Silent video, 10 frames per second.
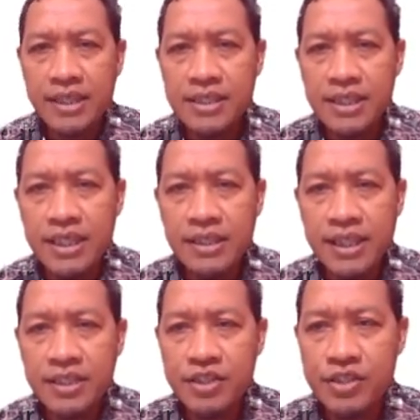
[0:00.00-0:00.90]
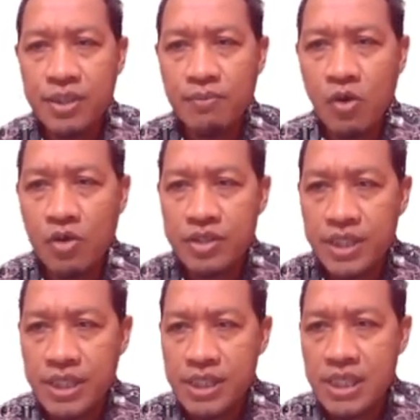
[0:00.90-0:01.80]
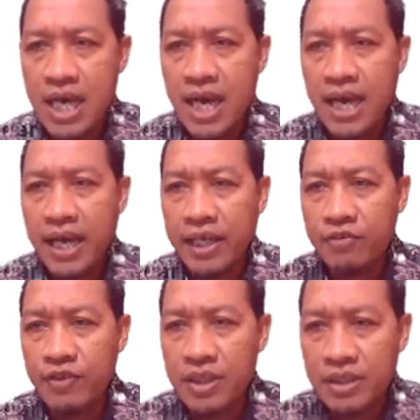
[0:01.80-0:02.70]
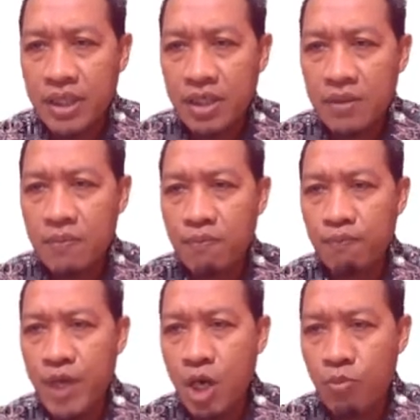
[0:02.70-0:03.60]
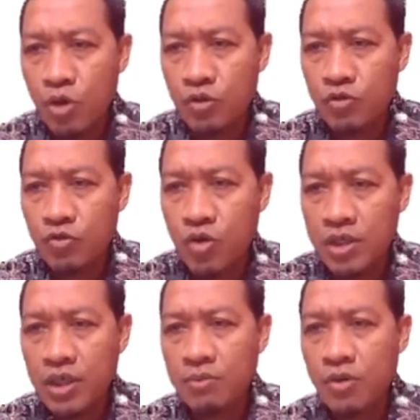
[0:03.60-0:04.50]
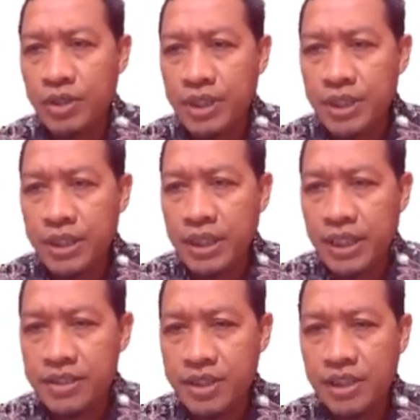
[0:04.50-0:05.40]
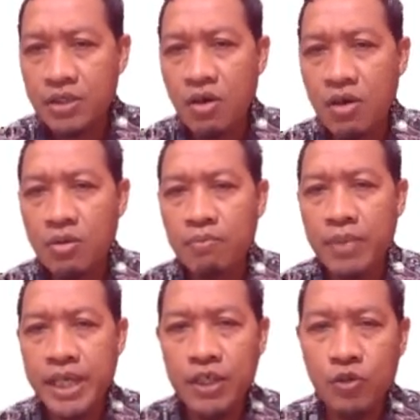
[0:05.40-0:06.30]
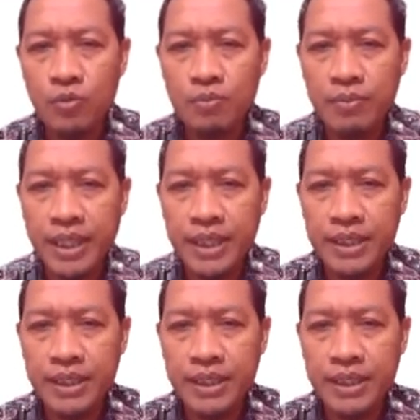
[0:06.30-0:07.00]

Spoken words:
intake system consists air filter, bellmouth, throttle body, restrictor, plenum, and